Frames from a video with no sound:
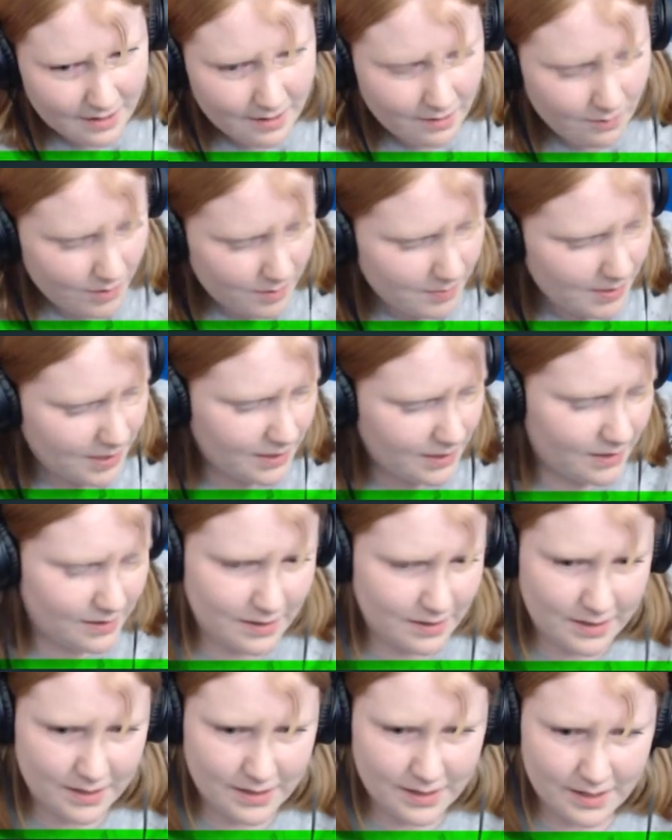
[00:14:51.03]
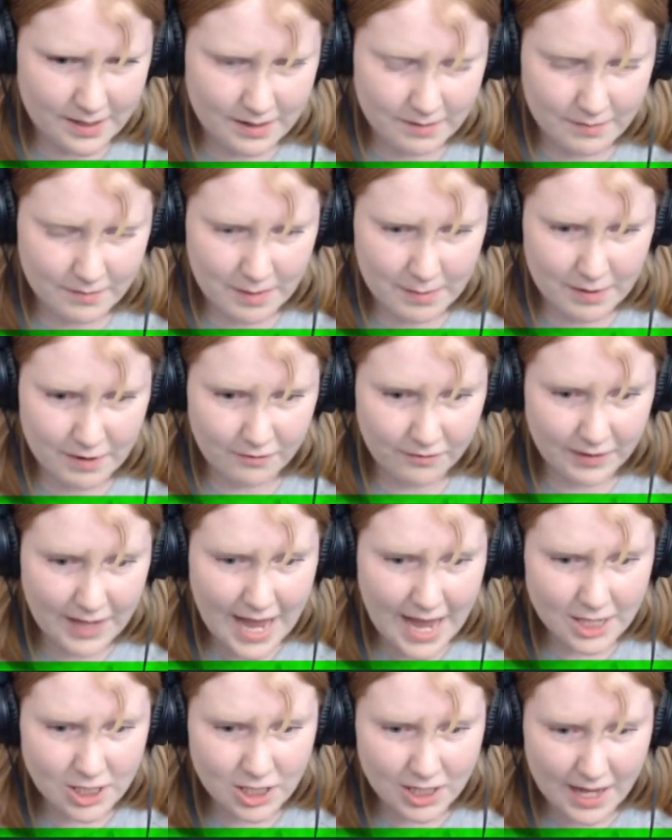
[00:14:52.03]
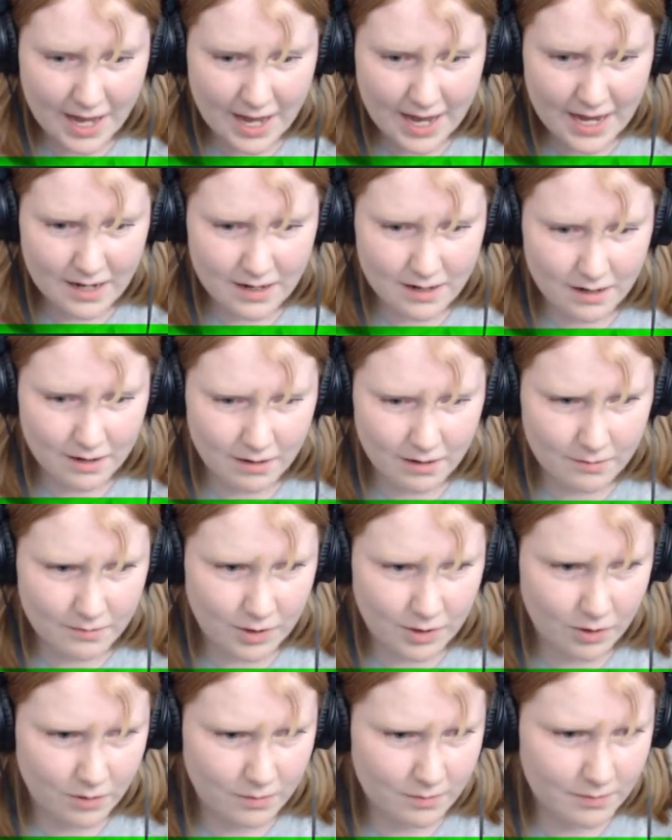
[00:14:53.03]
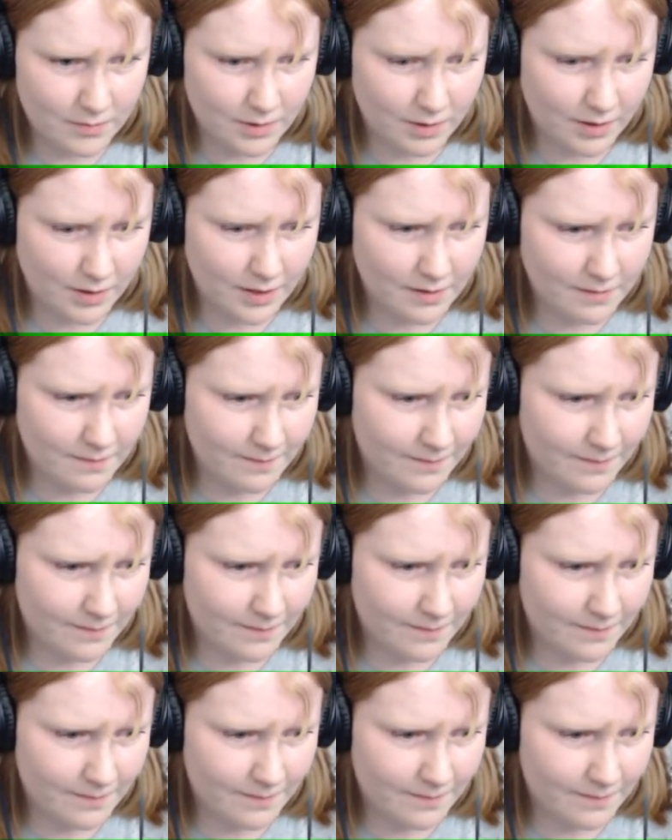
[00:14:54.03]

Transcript: What am I? Maybe a flashlight? Oh, nope. Okay.